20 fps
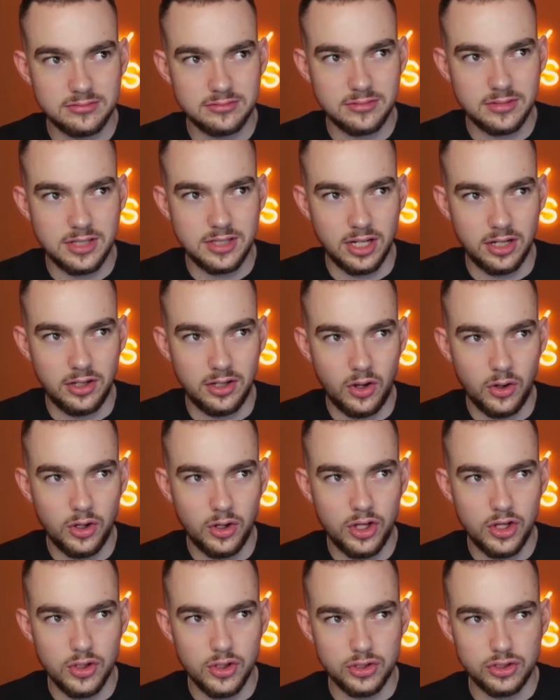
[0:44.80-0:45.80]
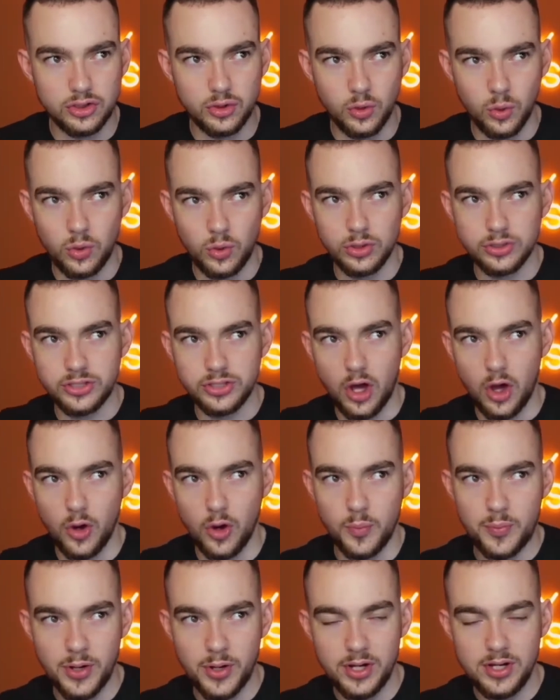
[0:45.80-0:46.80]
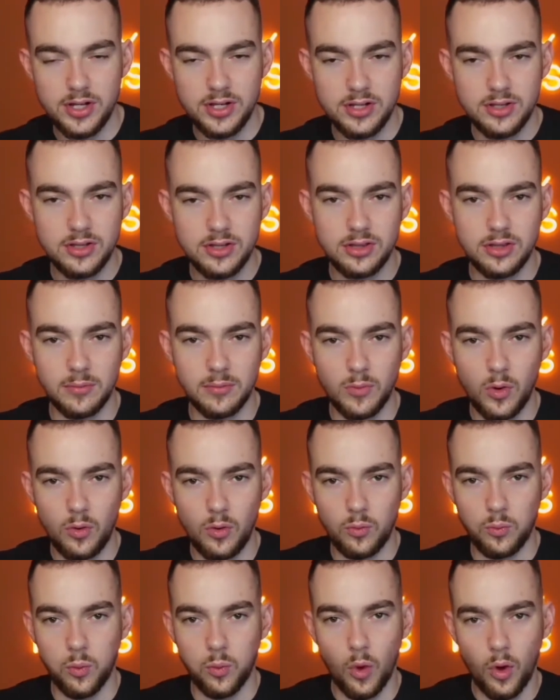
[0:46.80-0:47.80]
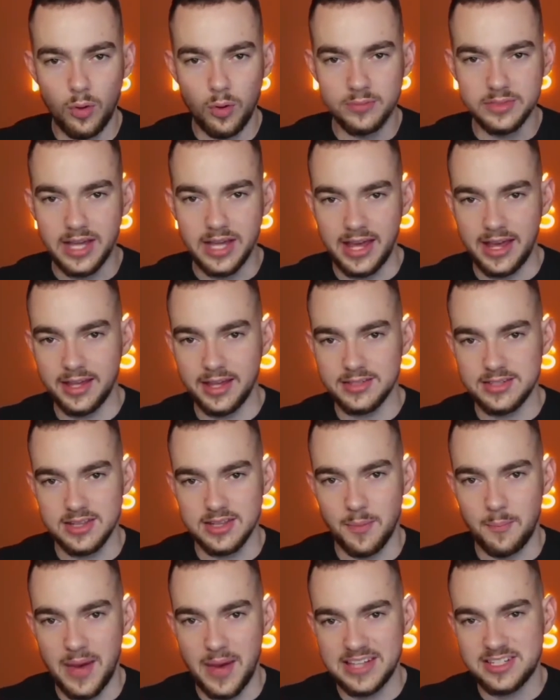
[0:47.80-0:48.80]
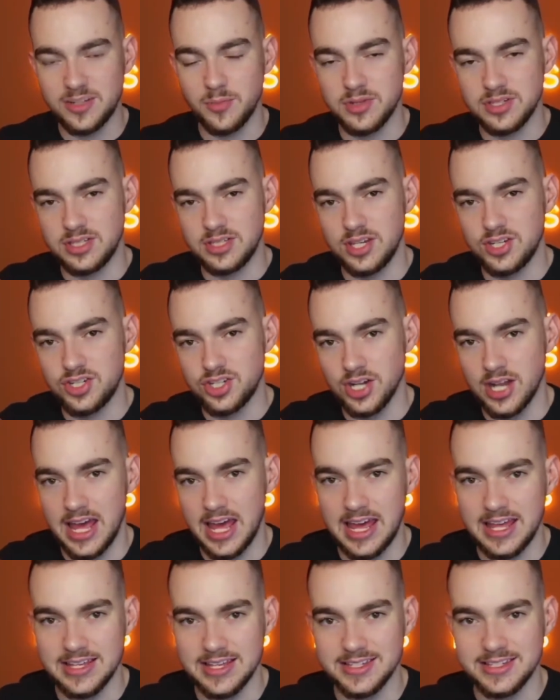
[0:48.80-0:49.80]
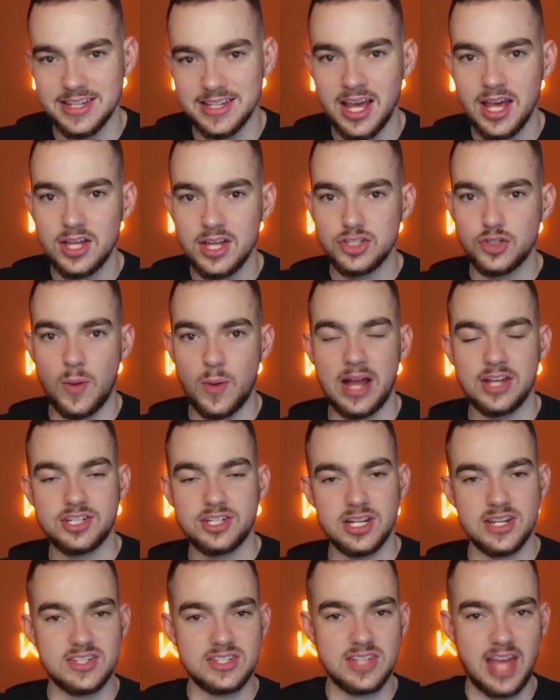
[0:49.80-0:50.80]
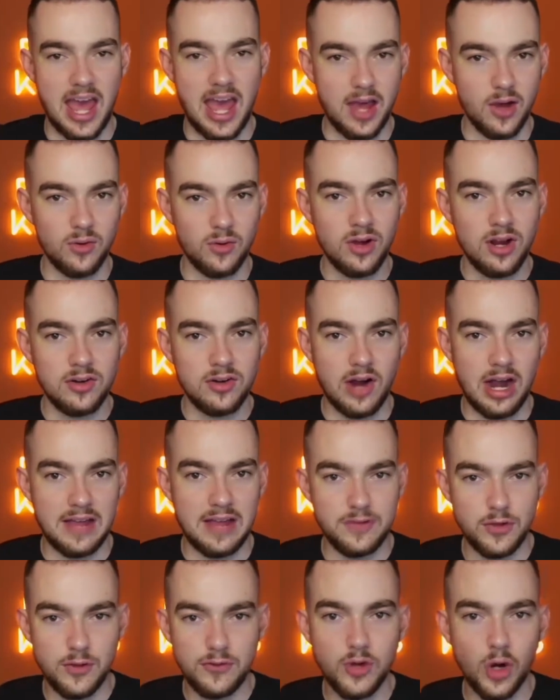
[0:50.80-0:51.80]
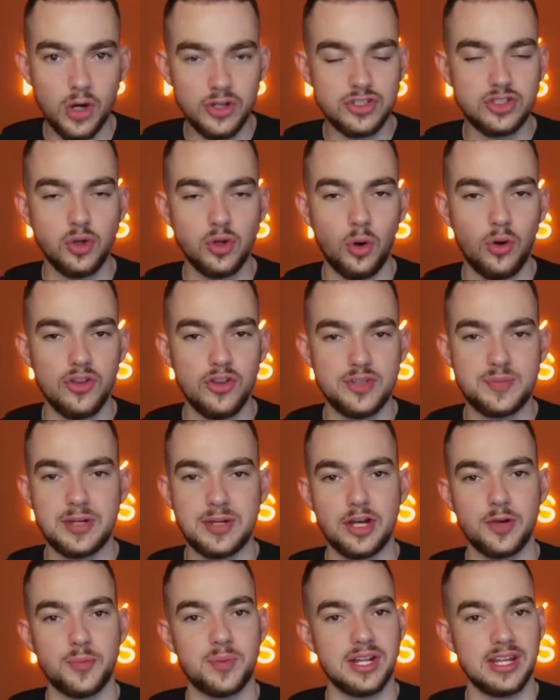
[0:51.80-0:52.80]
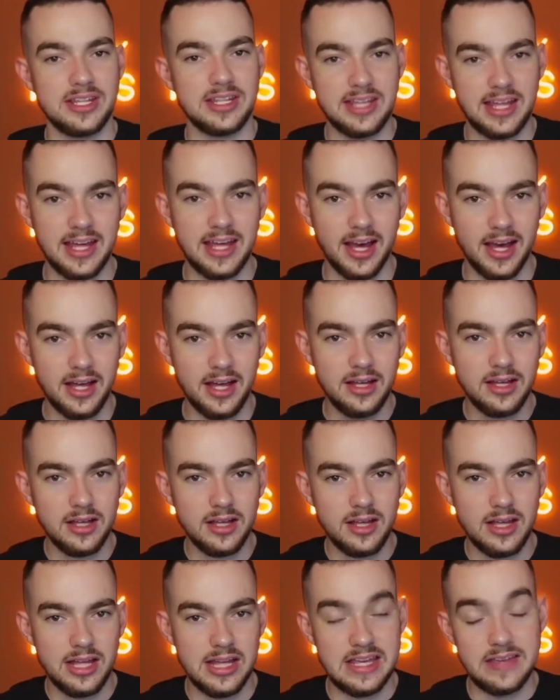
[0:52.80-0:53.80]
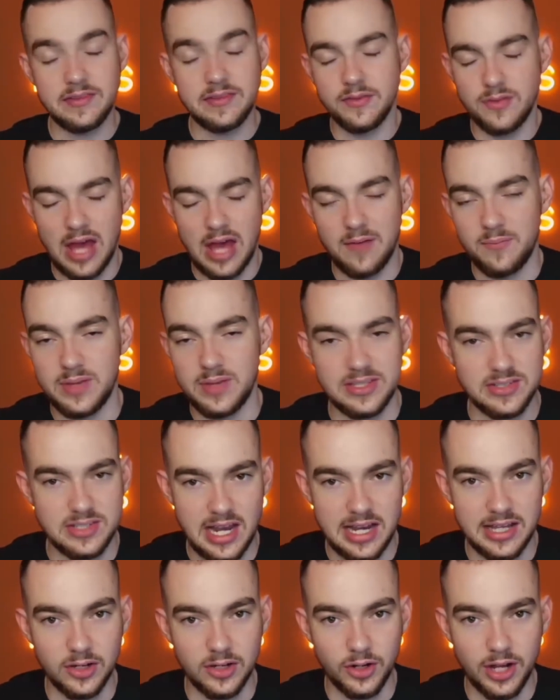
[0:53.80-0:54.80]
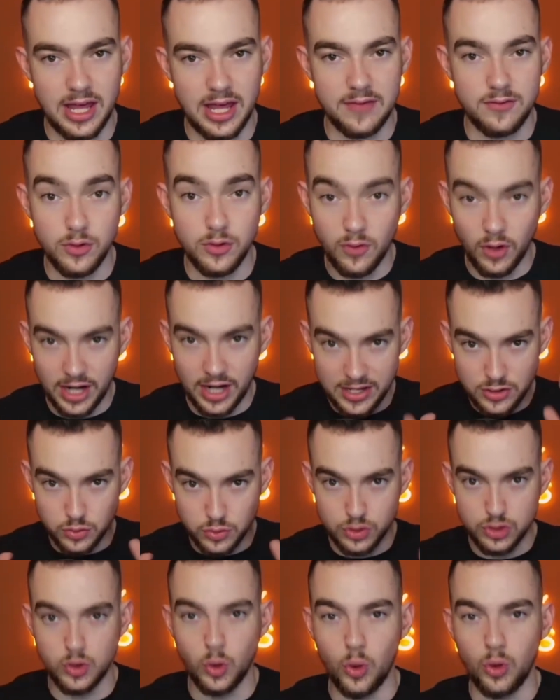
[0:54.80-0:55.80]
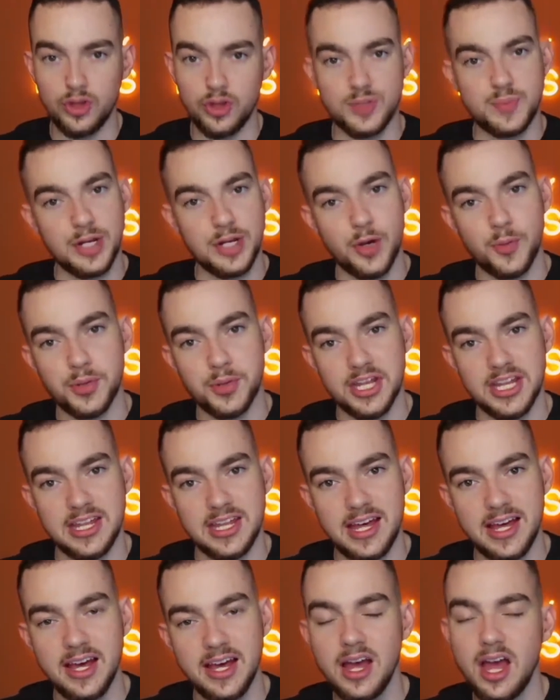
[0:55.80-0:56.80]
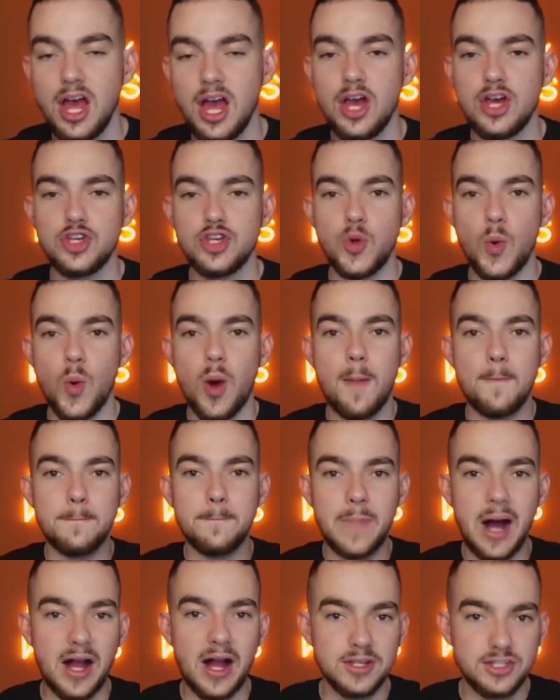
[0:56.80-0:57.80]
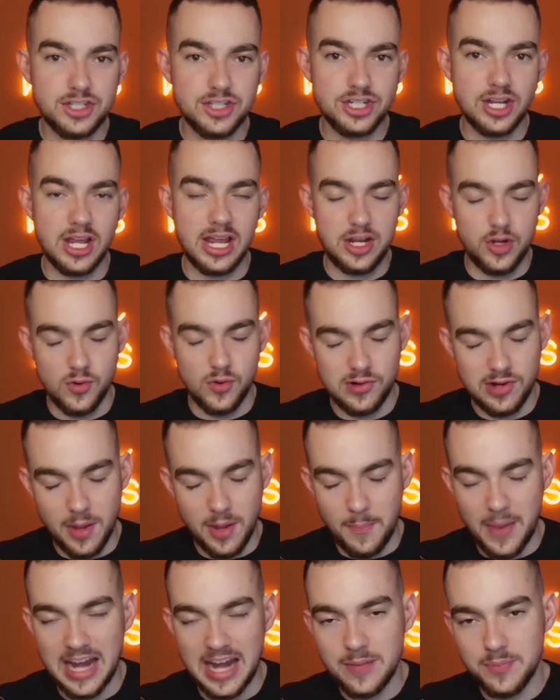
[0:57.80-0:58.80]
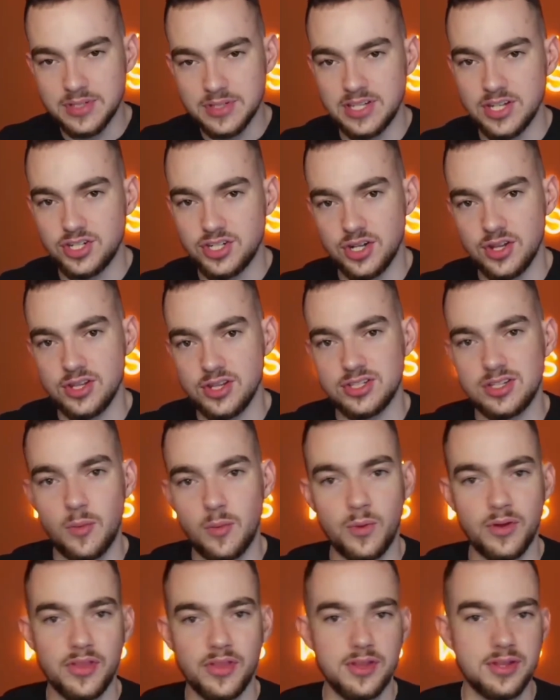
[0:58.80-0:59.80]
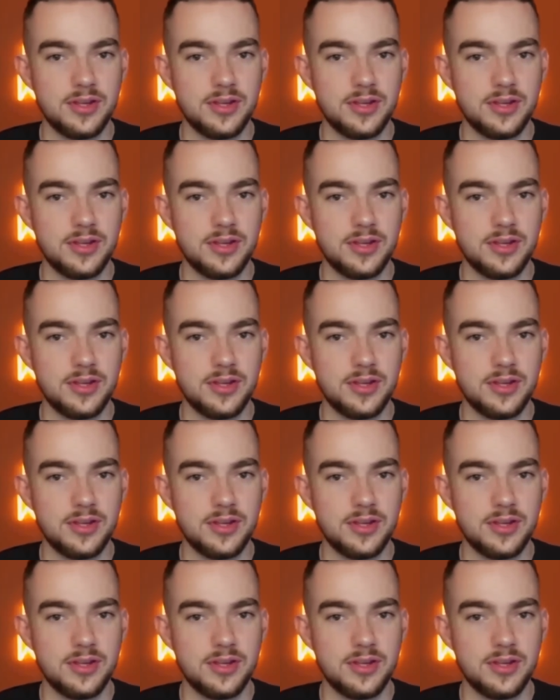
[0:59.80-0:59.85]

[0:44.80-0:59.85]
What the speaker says: the longer your store's open, the more warmed it is and the better position it is to actually scale, right? If you've got a store that's been open a year, even if you haven't been selling on it, if you've got an actual store that's been open a year, you're in a better position than someone